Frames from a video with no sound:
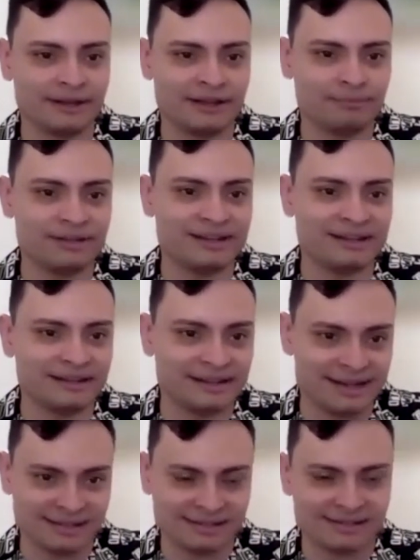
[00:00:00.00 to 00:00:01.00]
in being
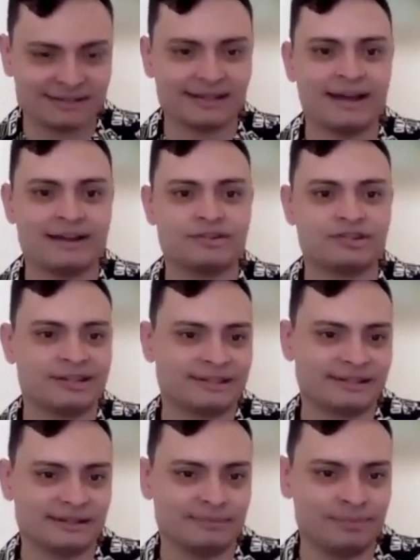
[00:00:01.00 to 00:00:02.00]
guests and
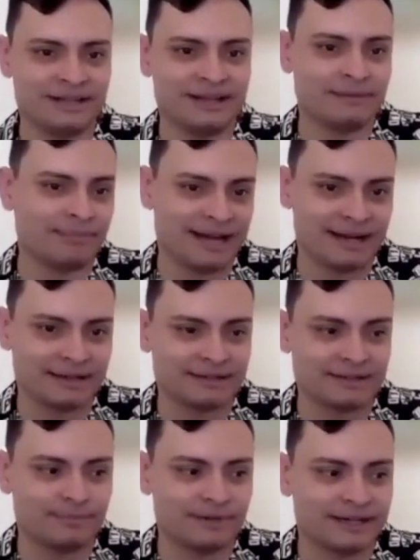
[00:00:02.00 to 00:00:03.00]
just being
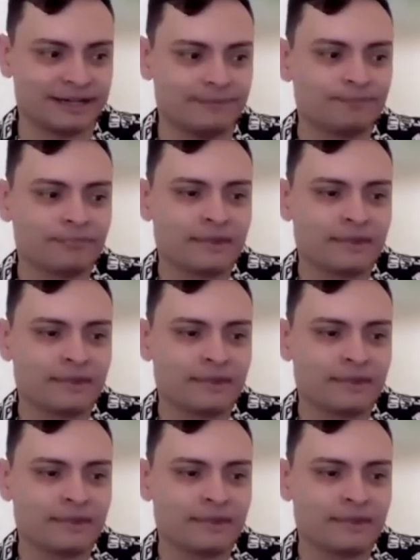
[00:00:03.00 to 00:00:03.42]
impacted by,